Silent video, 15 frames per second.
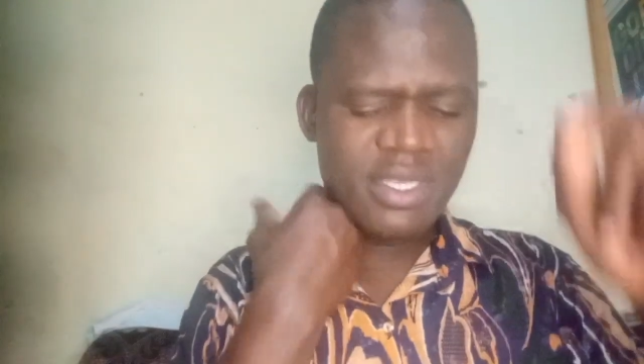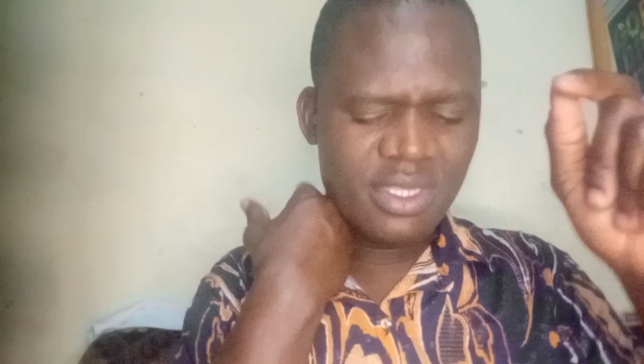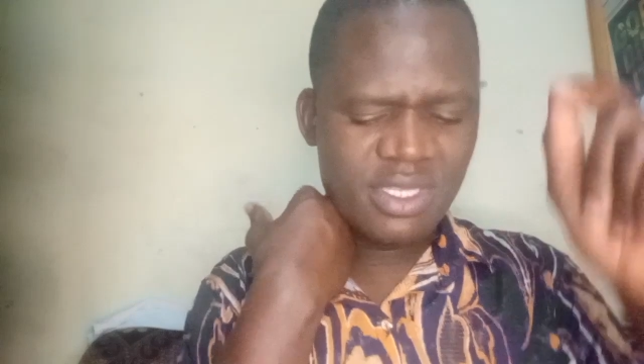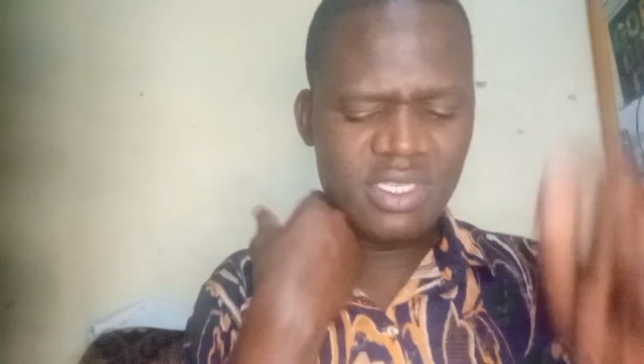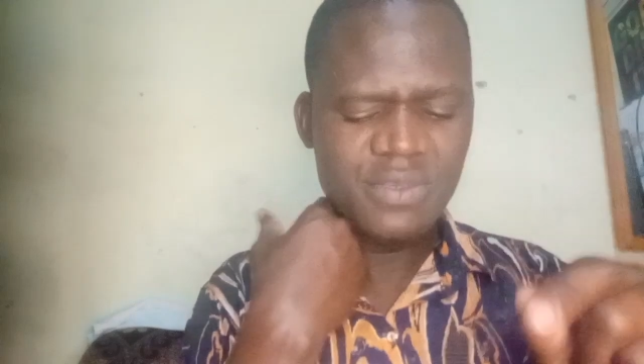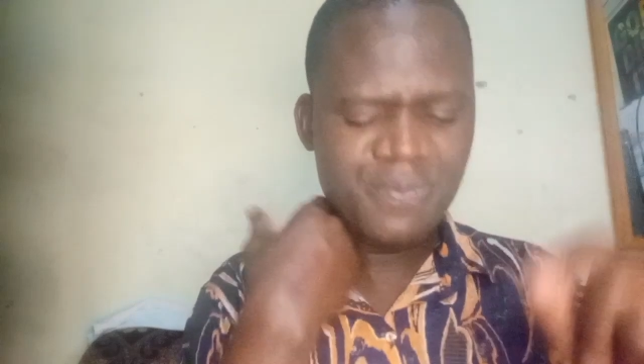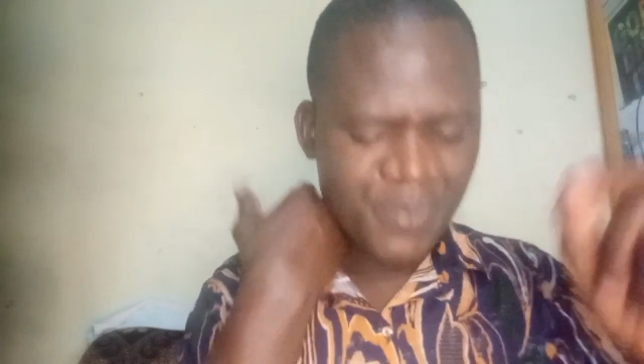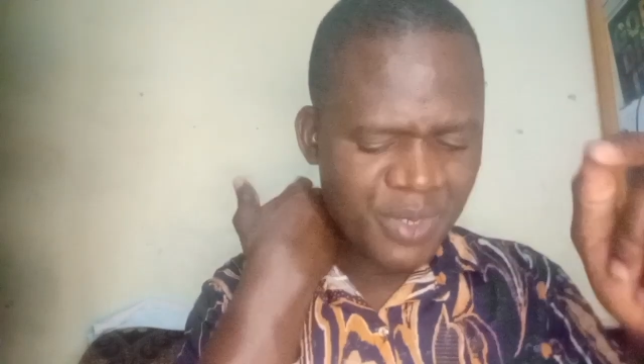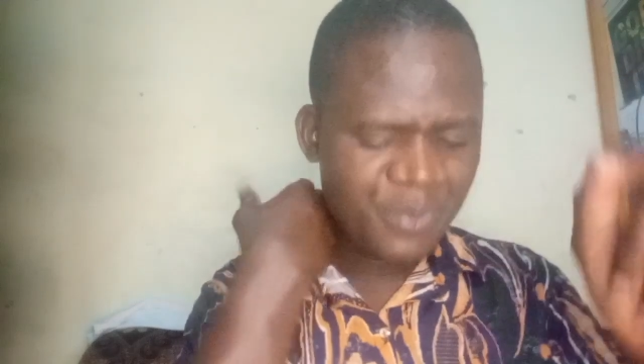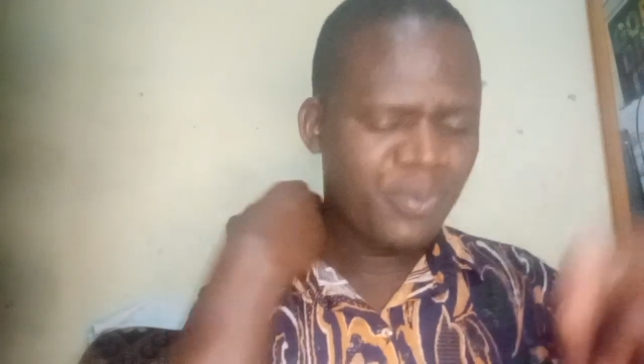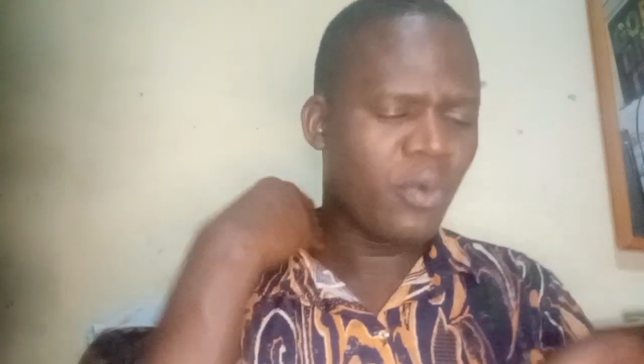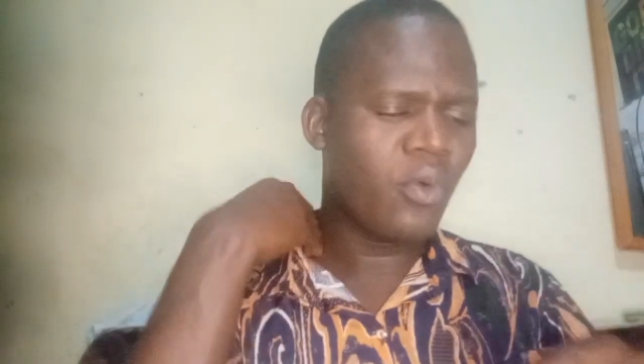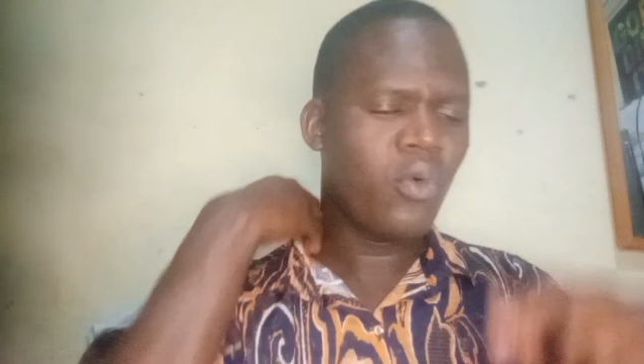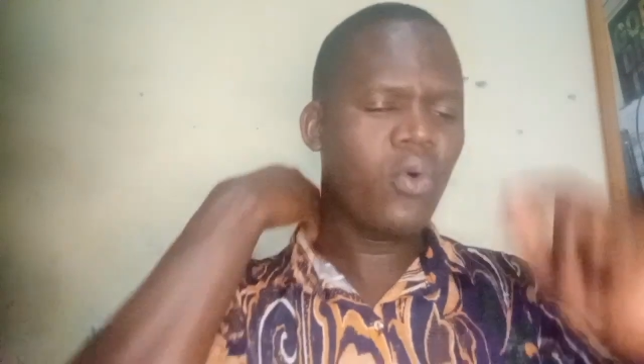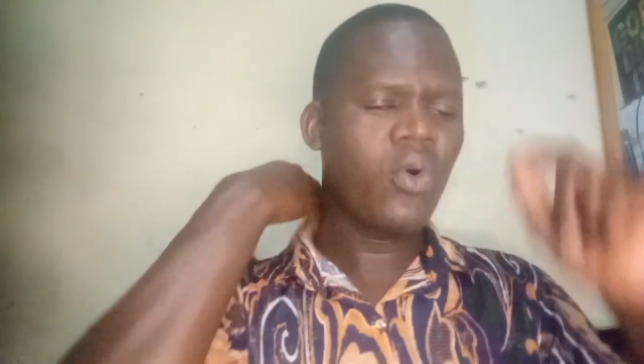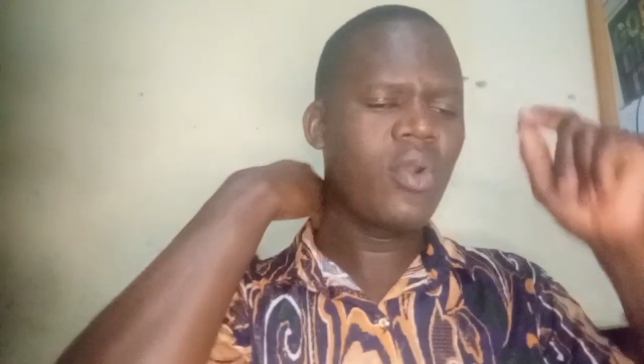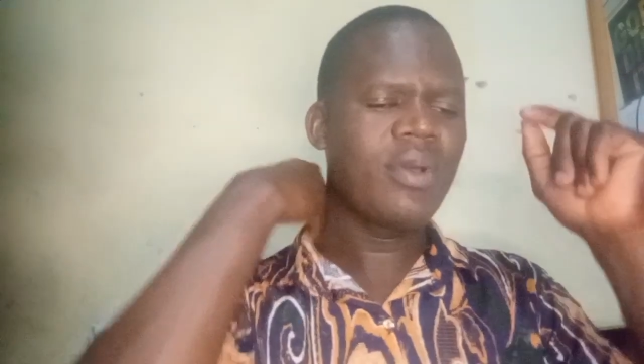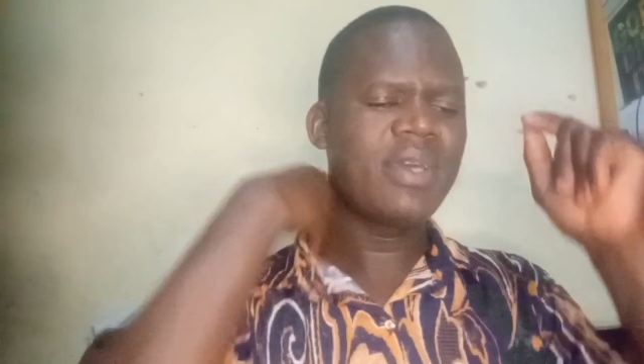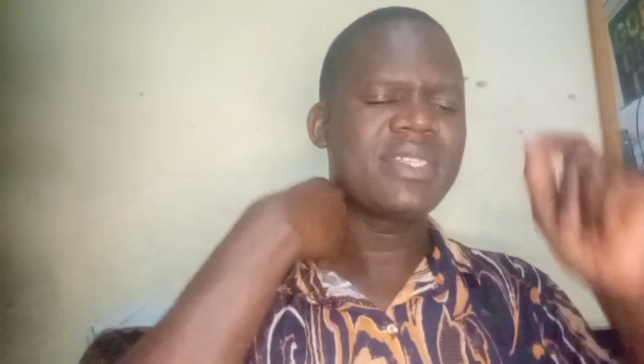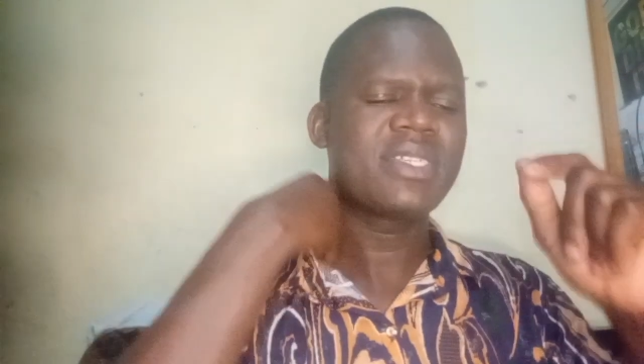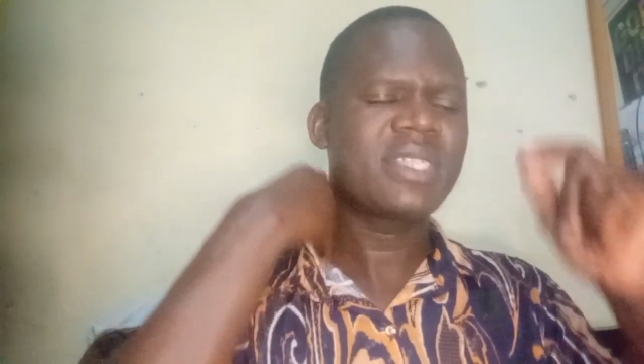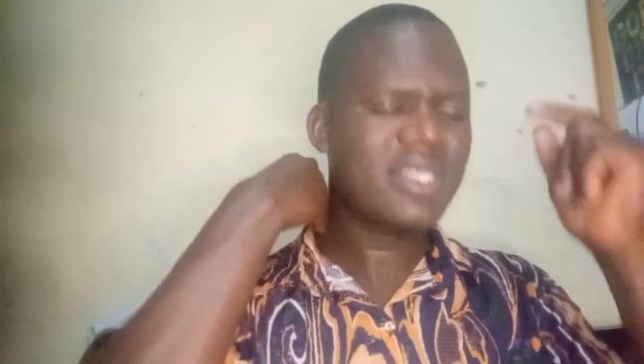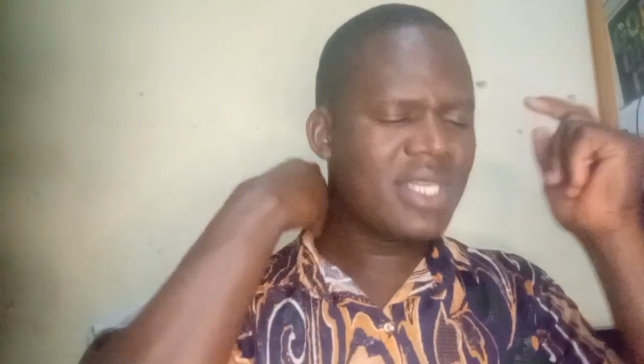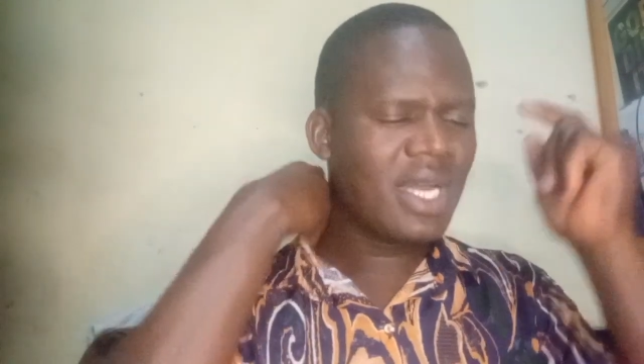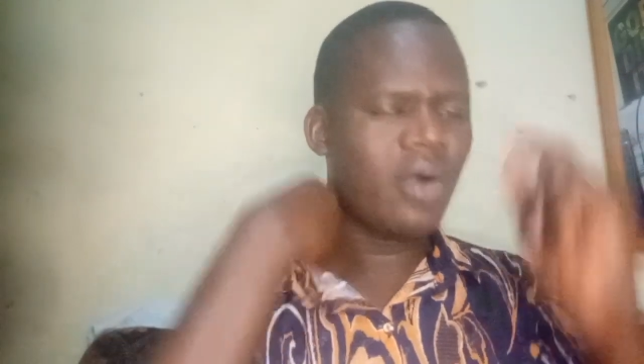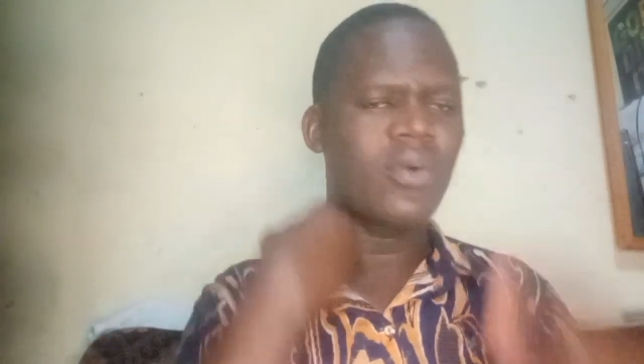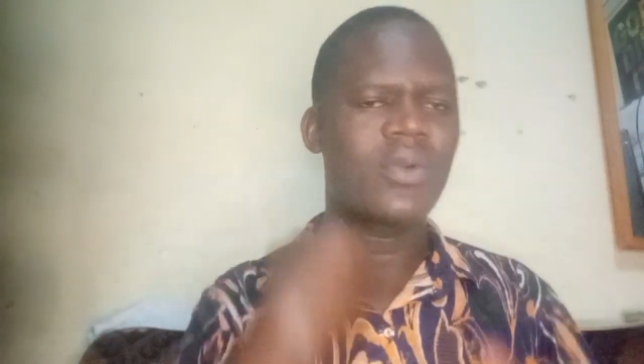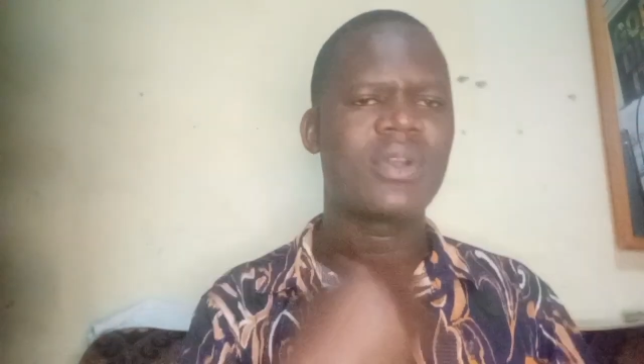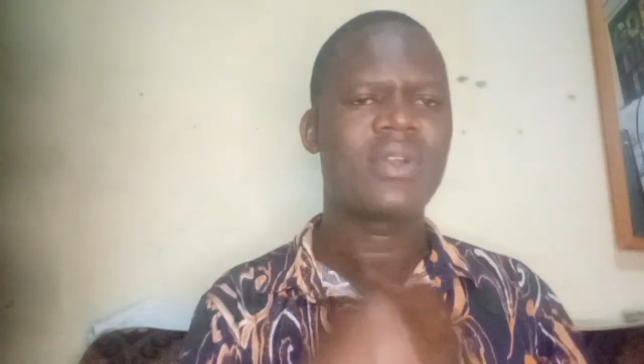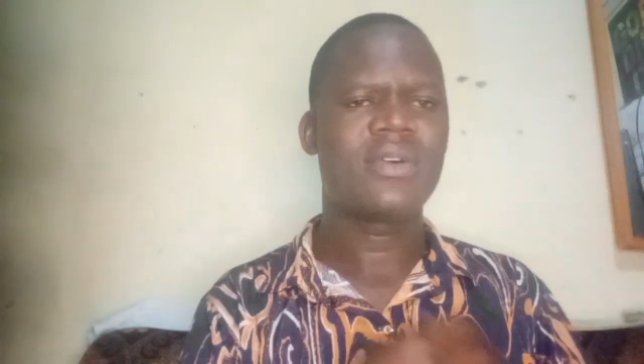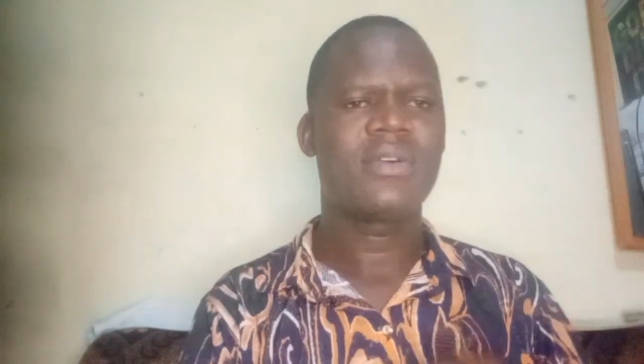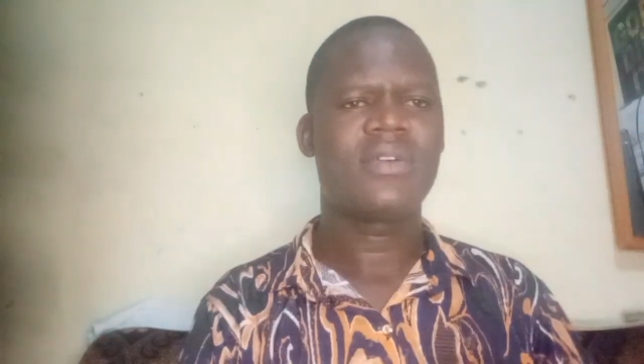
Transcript: these people always sit down